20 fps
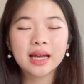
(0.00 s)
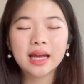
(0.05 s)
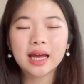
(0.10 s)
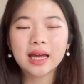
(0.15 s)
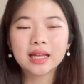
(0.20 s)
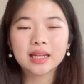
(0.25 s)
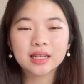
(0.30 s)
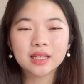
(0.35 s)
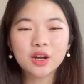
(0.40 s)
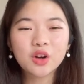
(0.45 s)

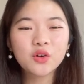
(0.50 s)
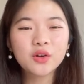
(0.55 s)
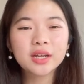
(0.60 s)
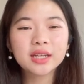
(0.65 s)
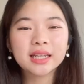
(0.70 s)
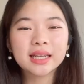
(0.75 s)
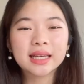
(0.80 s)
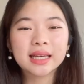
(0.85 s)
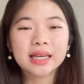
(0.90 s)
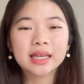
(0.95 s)
and no
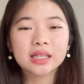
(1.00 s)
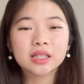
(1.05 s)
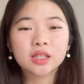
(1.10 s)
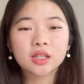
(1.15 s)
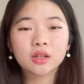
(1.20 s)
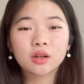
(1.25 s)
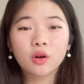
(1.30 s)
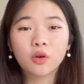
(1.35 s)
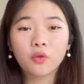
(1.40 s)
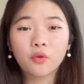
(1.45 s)

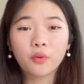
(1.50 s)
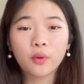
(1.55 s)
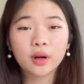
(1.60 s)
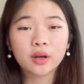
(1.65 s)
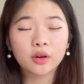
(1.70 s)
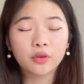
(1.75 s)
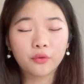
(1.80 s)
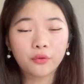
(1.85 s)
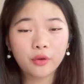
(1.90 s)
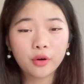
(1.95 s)
indication of what
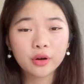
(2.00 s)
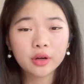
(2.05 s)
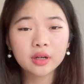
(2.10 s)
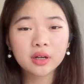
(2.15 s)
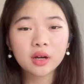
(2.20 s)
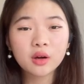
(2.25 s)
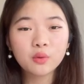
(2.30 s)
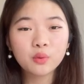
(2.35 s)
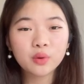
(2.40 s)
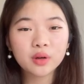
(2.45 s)
a
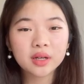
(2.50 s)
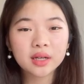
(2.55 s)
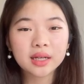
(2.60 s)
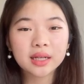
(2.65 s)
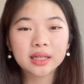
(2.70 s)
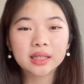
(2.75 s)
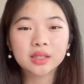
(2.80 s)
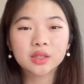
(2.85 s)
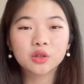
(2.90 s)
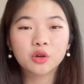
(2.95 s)
foreigner would
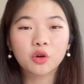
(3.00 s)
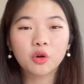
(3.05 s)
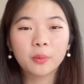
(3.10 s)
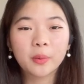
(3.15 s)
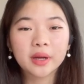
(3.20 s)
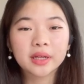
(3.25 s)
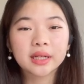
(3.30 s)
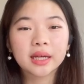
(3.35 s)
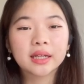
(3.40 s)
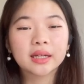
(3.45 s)
need to
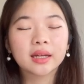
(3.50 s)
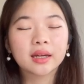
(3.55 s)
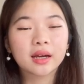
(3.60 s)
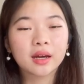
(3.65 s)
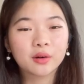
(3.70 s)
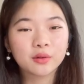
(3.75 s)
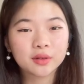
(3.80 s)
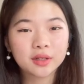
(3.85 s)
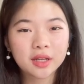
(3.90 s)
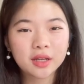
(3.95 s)
open an
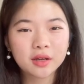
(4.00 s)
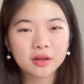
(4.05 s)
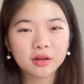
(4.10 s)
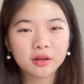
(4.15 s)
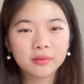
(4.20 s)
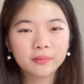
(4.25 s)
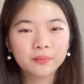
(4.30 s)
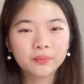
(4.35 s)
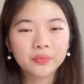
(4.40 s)
account there.